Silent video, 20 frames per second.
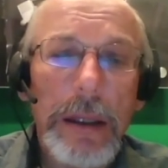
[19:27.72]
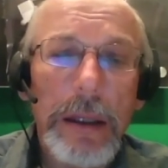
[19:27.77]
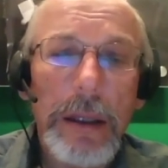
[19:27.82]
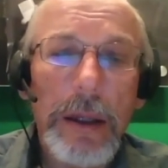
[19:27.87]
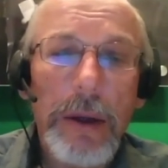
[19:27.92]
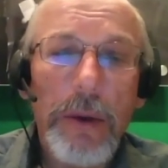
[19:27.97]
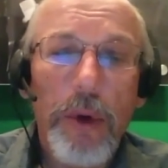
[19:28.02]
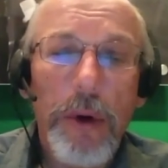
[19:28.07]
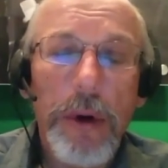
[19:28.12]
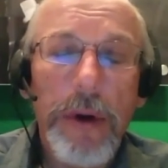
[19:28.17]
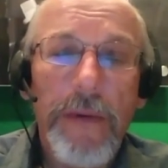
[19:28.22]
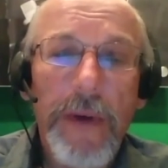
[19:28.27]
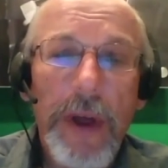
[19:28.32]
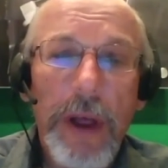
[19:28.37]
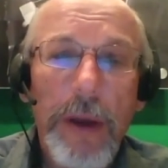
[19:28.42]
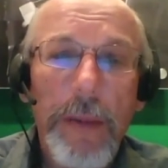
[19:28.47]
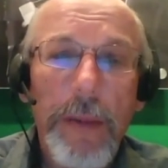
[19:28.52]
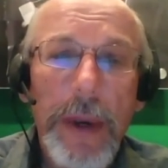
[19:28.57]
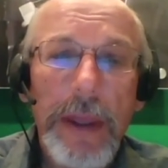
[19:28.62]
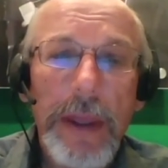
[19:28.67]
we're
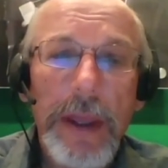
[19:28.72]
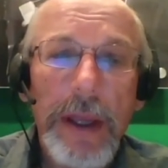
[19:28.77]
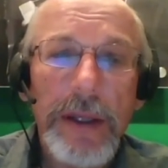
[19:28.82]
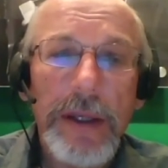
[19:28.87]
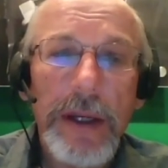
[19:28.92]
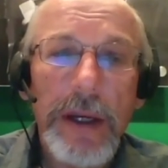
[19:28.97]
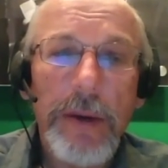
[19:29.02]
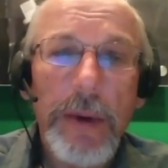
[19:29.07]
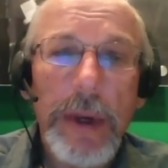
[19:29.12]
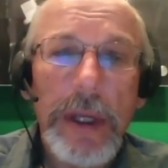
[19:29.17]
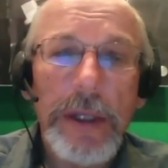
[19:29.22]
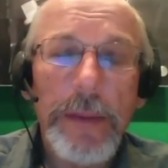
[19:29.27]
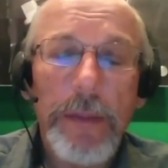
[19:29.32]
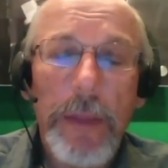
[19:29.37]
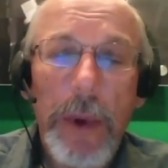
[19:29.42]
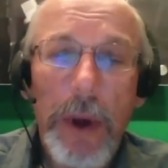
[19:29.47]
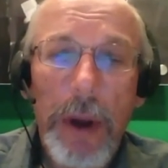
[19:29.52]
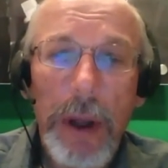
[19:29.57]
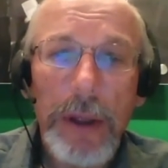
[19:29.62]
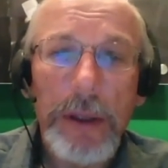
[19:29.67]
developing this in
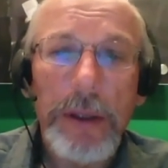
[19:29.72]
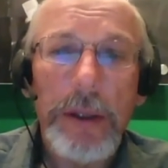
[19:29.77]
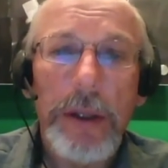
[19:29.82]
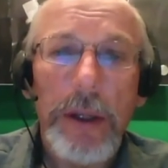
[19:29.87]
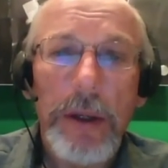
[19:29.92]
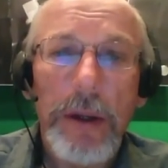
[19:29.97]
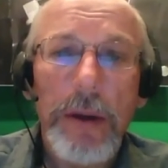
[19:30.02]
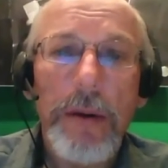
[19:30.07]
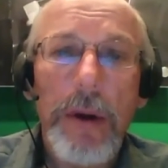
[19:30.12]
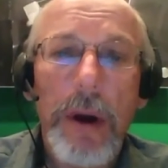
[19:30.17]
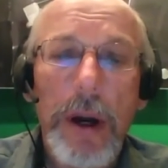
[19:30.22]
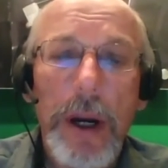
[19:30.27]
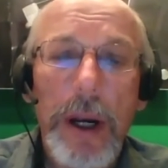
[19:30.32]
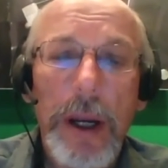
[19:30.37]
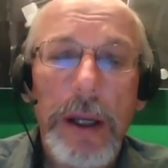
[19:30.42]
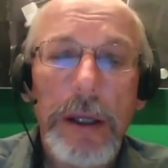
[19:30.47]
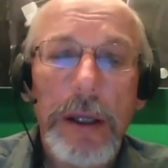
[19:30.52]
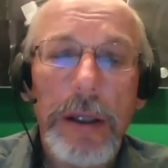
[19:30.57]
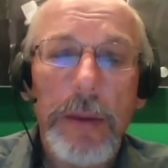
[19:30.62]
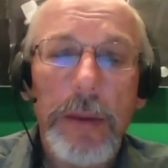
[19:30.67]
response to our
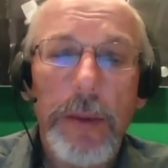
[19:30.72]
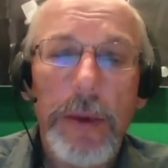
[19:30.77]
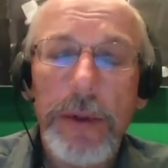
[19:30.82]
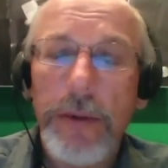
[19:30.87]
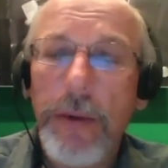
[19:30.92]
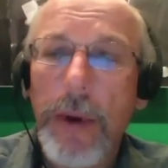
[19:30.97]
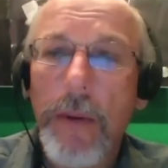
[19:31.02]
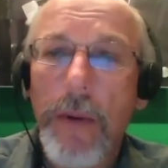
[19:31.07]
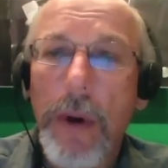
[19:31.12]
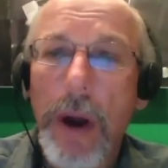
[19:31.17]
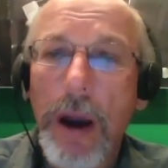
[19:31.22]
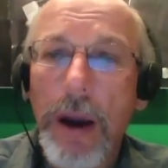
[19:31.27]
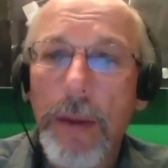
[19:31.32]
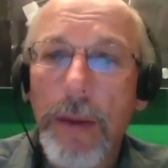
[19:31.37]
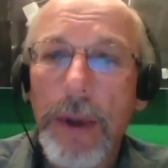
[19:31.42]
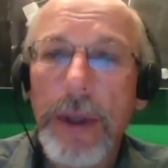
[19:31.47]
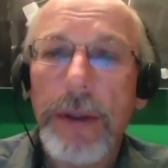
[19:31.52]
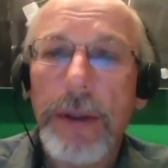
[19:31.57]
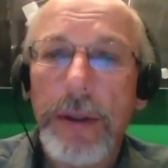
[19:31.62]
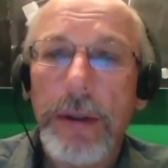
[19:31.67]
customers'
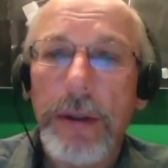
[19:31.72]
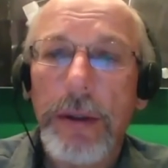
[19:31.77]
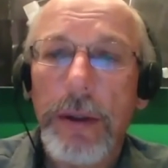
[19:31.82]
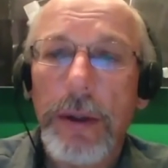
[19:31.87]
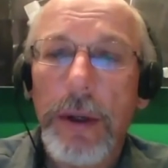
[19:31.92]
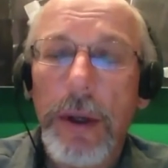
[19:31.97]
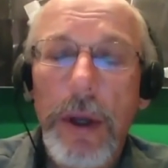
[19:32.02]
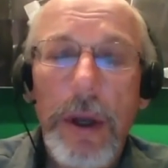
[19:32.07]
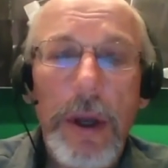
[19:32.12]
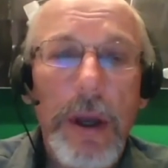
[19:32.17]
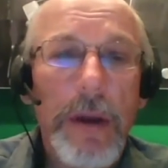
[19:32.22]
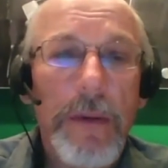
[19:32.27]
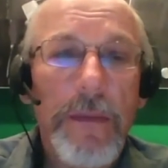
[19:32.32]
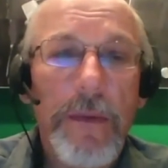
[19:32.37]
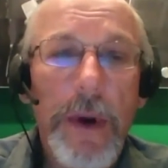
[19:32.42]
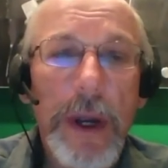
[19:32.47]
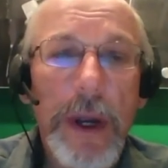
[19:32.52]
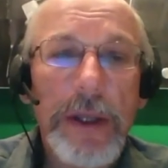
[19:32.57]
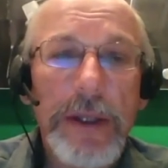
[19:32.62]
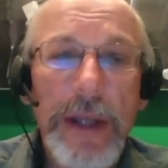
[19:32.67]
requirements
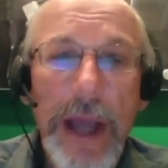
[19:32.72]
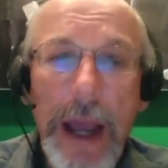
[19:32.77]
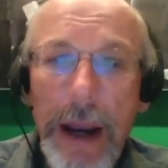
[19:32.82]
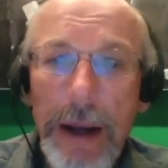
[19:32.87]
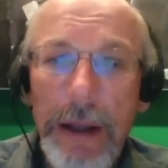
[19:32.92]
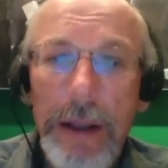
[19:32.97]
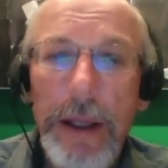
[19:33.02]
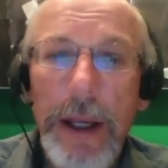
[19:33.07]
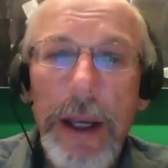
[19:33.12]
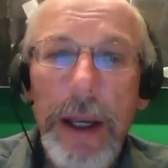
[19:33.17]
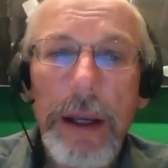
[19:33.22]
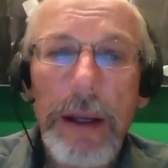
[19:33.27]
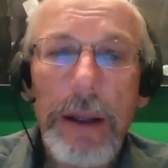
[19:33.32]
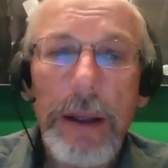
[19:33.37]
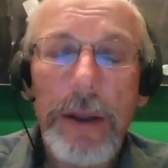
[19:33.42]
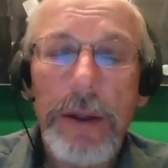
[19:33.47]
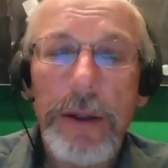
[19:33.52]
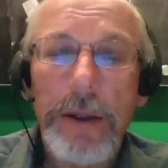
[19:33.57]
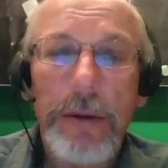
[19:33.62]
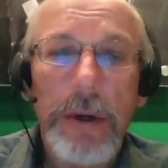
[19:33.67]
for exactly
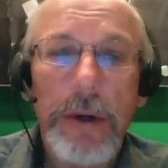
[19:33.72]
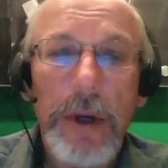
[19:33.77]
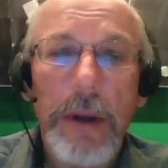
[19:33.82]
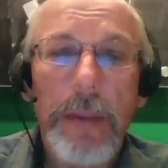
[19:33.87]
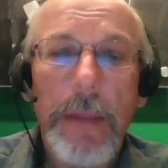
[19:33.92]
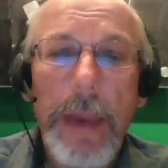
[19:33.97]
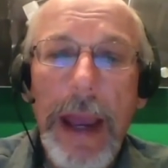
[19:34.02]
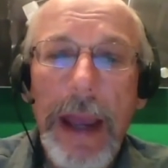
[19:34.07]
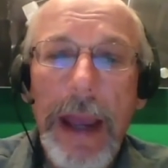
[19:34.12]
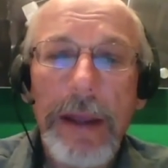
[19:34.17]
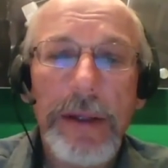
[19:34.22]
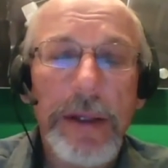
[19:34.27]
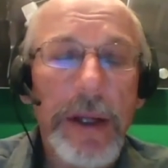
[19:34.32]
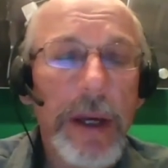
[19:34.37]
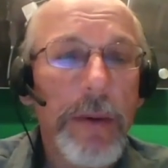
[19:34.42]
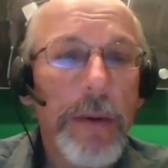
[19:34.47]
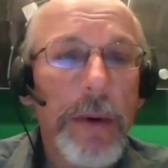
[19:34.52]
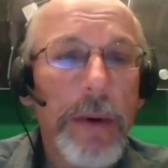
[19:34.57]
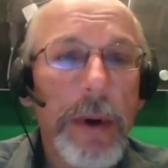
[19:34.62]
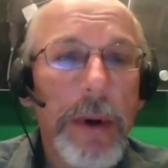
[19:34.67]
the sort of
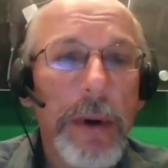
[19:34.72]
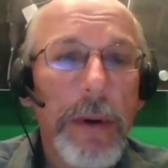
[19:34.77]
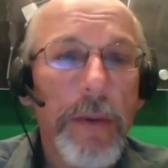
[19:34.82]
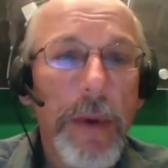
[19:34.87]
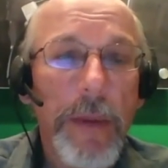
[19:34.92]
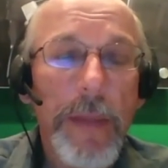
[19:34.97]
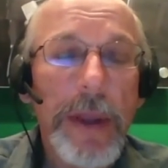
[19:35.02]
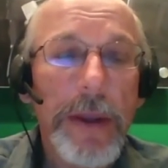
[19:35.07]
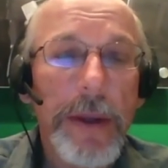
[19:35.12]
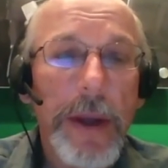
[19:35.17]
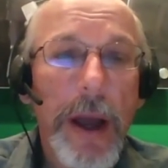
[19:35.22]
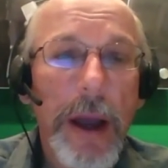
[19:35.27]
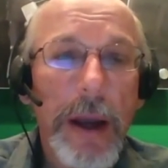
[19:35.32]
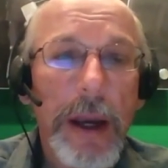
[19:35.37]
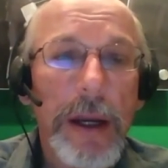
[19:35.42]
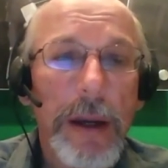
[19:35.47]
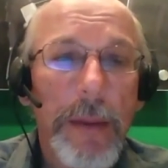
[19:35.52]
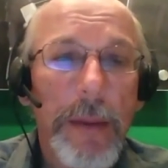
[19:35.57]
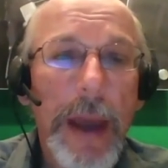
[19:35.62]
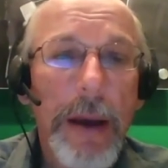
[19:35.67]
capacity we've been
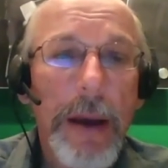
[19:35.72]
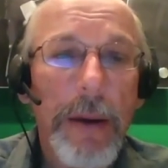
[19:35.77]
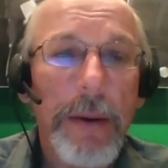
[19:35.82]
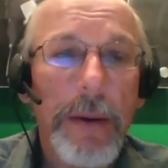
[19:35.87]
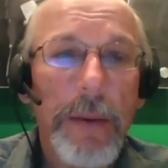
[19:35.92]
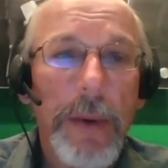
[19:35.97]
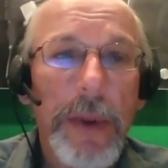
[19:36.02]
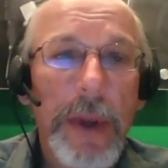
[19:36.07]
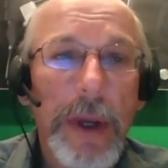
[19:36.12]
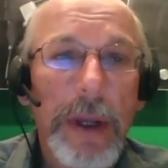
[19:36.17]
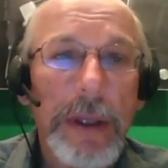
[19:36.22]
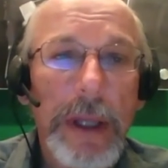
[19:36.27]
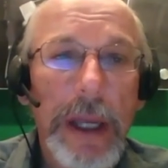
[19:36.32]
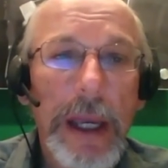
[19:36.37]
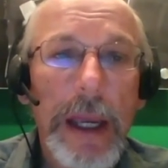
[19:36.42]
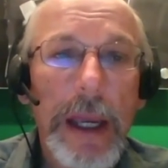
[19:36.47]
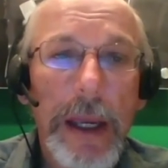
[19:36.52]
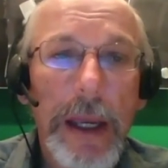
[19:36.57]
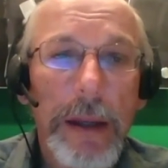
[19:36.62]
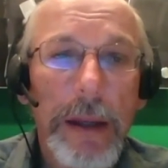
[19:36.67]
talking about with
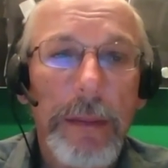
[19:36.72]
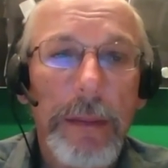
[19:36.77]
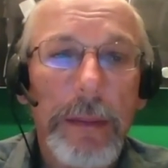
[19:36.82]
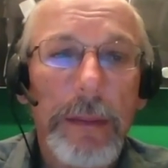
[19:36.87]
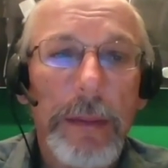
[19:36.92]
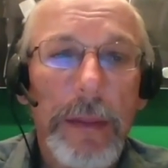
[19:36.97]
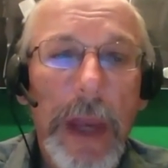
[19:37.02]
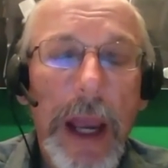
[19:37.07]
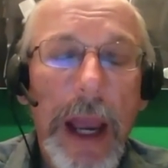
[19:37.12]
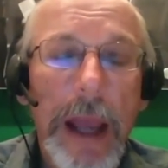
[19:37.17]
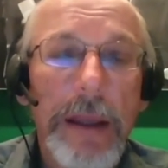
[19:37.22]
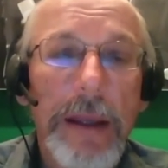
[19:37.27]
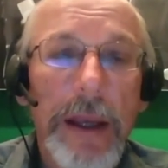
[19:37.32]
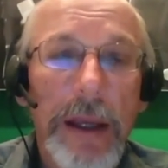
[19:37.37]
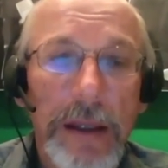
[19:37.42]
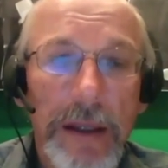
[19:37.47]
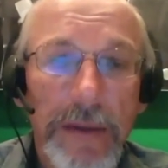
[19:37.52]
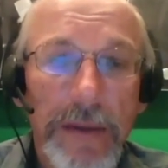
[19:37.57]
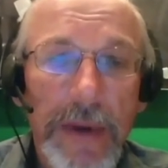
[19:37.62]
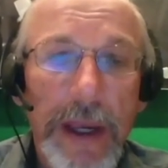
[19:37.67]
LTE and
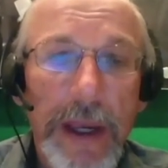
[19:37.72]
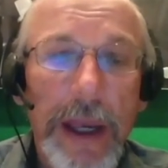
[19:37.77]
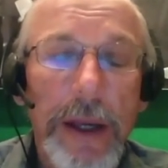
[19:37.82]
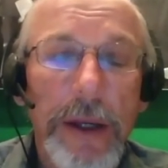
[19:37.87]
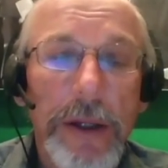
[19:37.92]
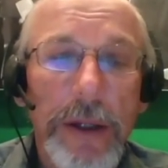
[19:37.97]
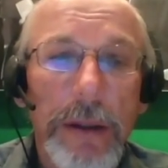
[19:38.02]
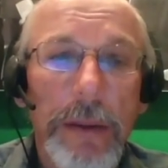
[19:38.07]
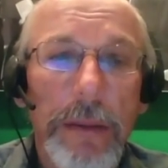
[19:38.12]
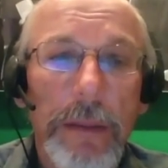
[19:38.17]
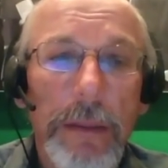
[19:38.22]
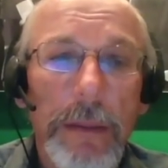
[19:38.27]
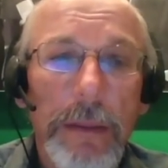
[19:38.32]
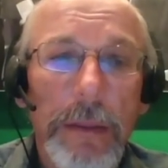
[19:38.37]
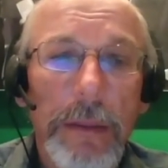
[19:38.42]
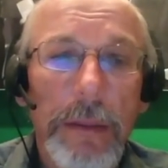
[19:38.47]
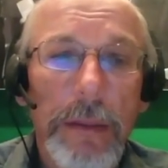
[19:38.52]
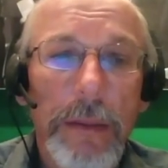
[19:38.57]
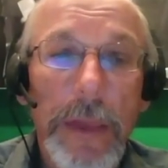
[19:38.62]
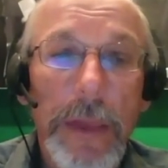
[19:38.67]
densification.
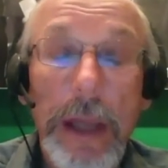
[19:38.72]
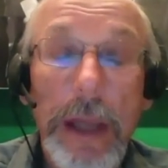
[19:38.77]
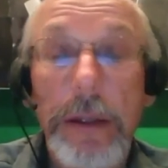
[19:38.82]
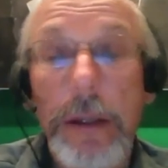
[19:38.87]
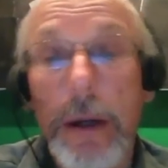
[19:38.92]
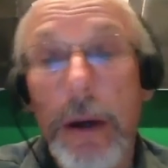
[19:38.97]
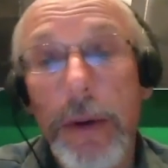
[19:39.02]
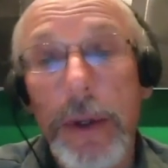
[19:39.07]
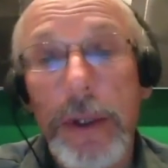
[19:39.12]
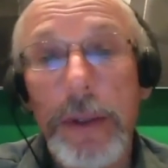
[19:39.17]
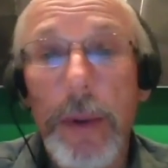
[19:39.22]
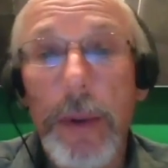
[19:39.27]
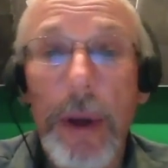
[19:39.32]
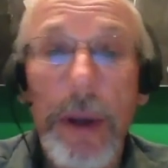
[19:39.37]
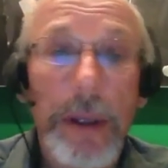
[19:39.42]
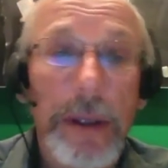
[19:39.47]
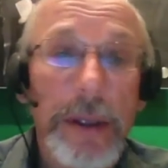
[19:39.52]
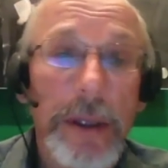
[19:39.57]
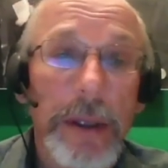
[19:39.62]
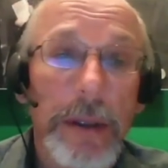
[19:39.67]
That's our
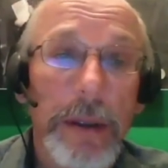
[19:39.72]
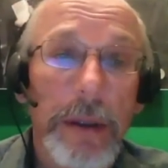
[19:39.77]
response.